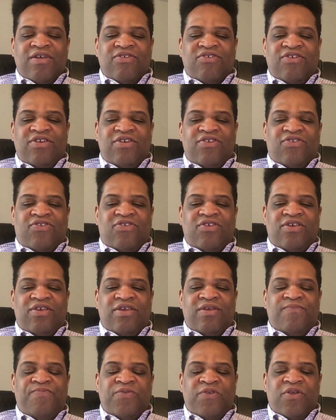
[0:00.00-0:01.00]

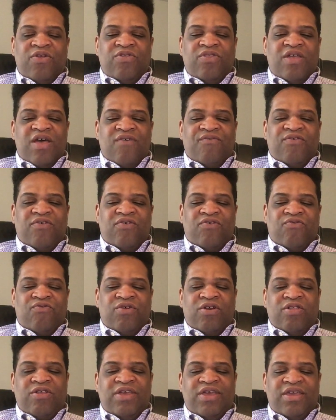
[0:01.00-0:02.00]
DC never
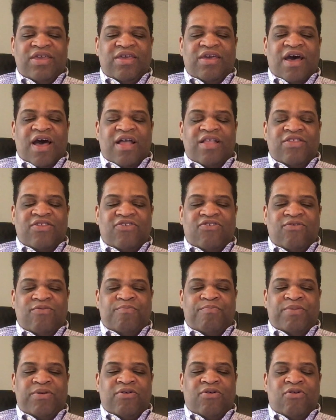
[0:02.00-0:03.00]
really got to
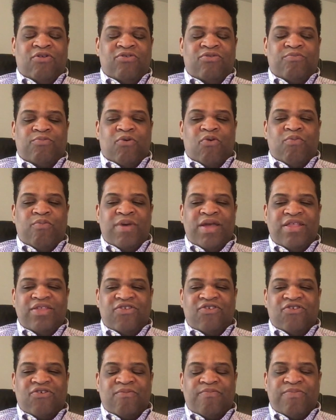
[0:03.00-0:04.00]
build
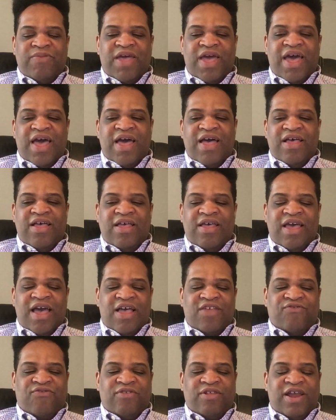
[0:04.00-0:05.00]
momentum as,
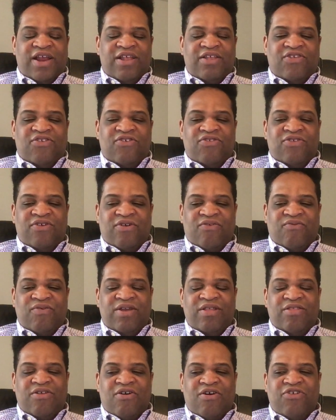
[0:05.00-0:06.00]
as related to their
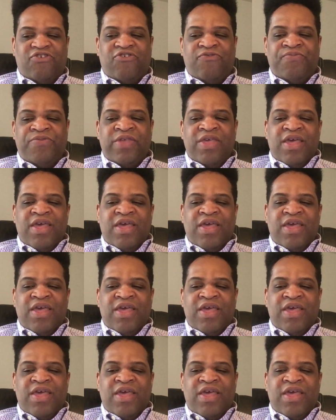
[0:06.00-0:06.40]
relaunch,